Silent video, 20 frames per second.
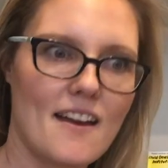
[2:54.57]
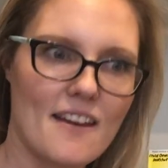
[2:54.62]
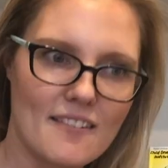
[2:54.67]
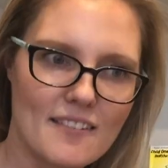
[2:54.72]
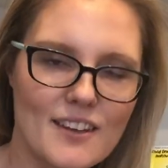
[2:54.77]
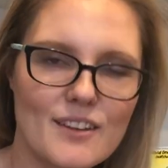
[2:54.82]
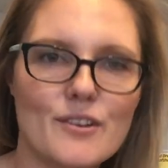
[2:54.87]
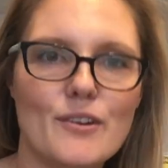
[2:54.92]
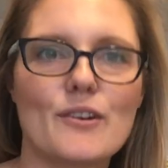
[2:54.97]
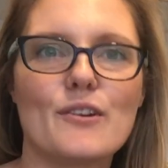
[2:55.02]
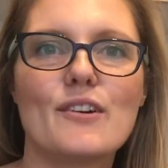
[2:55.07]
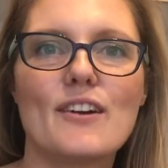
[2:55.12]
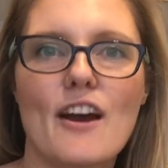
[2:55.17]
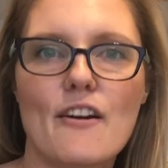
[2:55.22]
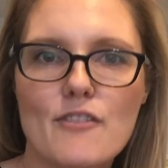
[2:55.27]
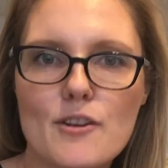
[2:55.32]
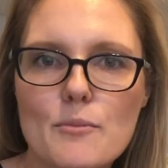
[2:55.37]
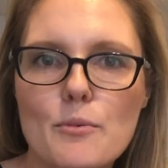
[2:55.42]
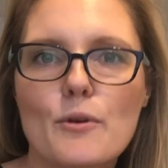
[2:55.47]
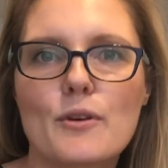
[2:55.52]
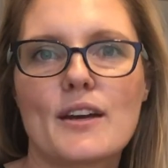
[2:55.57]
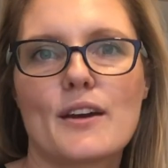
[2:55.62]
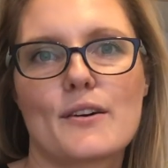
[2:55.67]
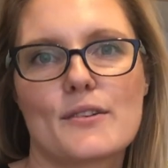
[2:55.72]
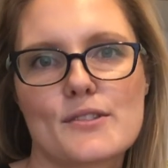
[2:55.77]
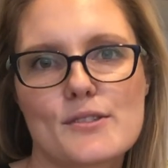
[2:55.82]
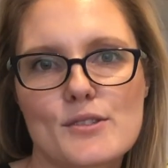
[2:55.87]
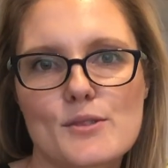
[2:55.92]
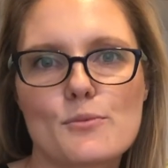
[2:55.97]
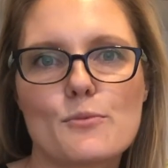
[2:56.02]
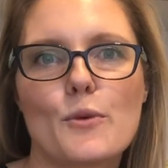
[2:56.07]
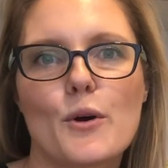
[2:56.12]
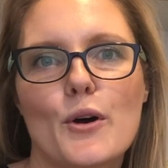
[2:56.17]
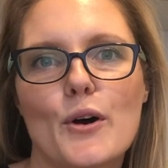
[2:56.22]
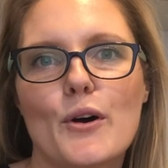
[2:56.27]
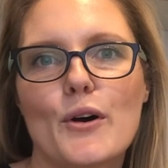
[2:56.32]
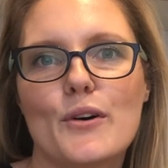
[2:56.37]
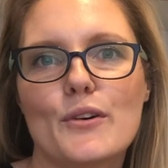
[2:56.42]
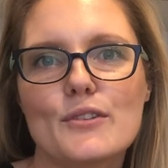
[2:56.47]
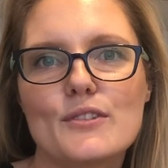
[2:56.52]
everybody else's
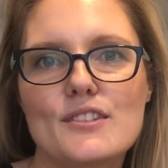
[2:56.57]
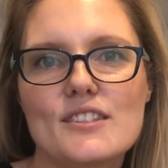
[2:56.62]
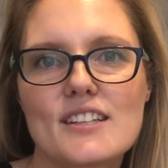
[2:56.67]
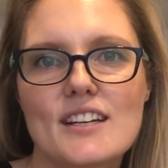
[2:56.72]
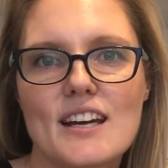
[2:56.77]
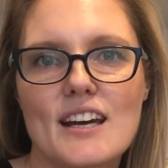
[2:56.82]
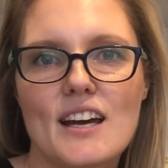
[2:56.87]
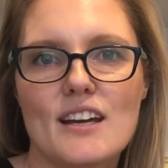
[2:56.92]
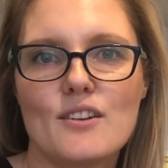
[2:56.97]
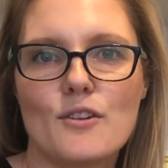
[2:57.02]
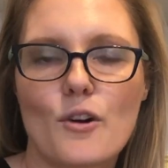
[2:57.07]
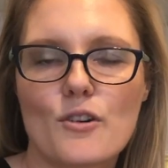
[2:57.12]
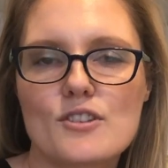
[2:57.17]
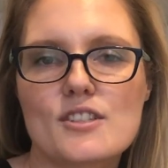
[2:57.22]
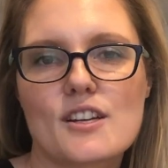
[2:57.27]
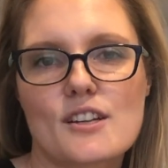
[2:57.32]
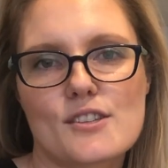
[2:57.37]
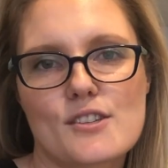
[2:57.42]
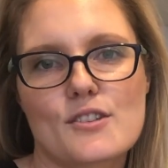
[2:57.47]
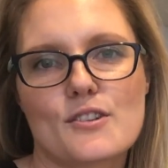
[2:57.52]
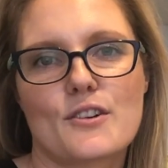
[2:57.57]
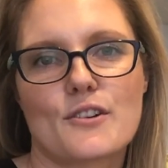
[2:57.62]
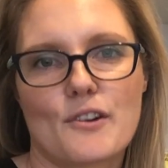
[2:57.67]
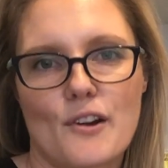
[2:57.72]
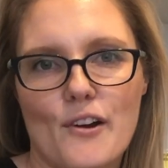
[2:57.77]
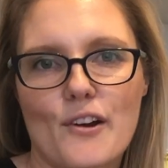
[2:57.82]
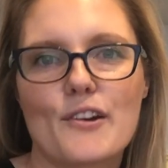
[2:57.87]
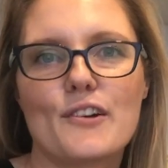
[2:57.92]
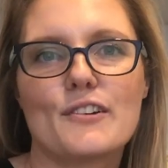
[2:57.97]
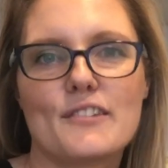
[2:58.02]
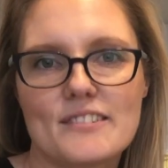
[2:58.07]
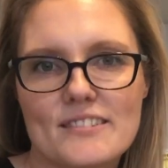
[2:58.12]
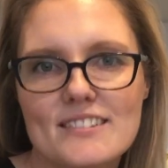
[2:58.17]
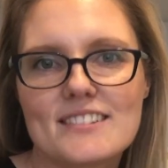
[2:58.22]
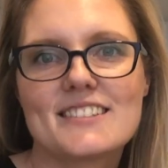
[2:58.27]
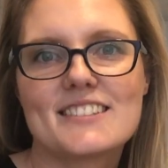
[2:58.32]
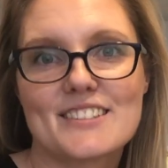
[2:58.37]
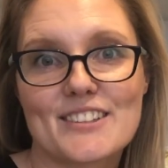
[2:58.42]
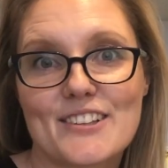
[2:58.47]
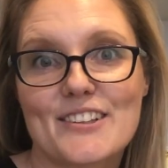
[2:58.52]
world, not just her own.
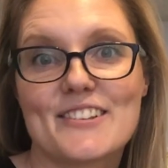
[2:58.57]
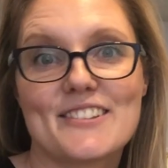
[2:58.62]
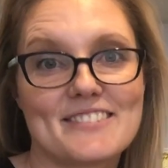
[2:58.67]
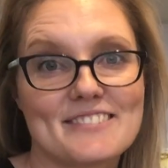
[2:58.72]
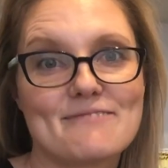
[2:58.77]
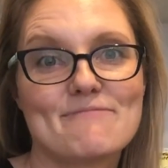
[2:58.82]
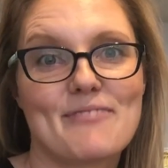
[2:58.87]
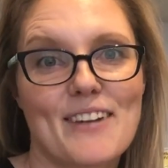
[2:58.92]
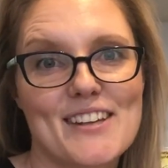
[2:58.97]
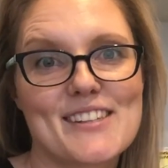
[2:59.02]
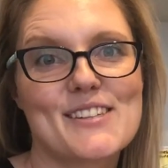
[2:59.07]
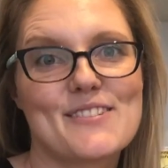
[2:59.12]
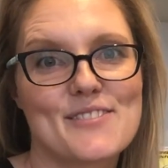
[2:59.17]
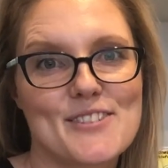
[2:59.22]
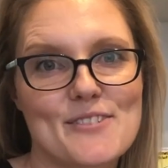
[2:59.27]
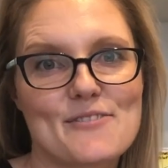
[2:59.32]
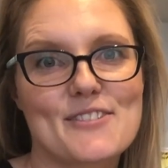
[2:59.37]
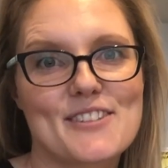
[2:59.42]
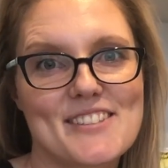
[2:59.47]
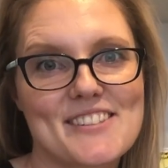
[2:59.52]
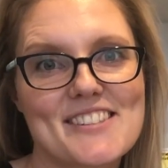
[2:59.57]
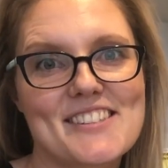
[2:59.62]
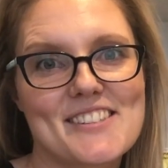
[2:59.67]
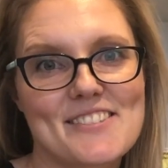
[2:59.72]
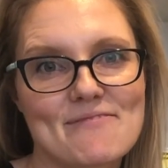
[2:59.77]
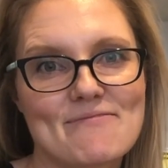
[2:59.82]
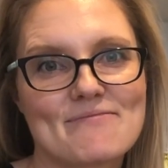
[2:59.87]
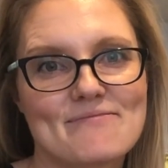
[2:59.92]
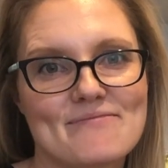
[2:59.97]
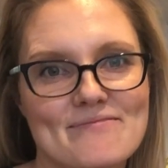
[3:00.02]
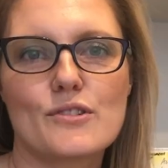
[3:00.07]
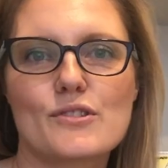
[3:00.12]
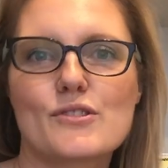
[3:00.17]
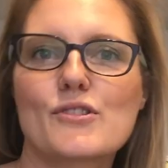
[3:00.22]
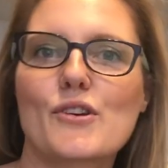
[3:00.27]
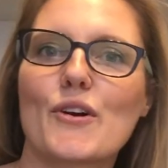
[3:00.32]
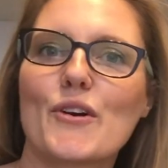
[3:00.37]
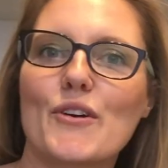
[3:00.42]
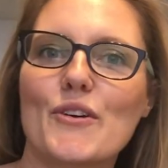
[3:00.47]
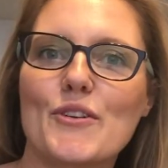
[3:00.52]
So massive difference.
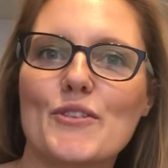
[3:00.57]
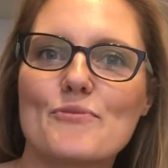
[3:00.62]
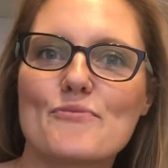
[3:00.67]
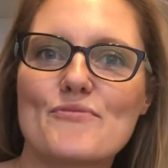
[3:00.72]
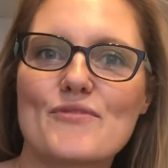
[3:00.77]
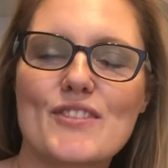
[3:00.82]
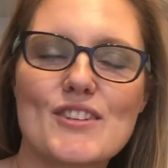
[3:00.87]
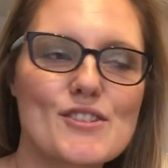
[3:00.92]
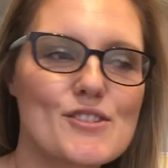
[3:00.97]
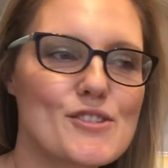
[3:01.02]
So the